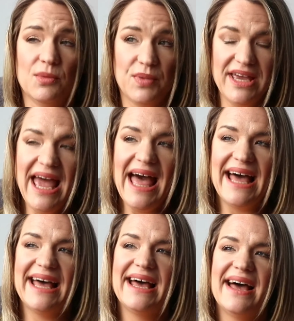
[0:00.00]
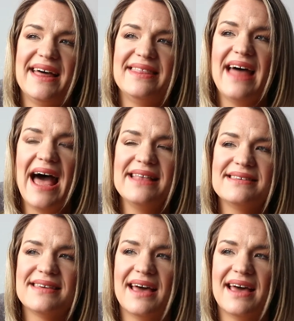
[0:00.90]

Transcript: But yeah, that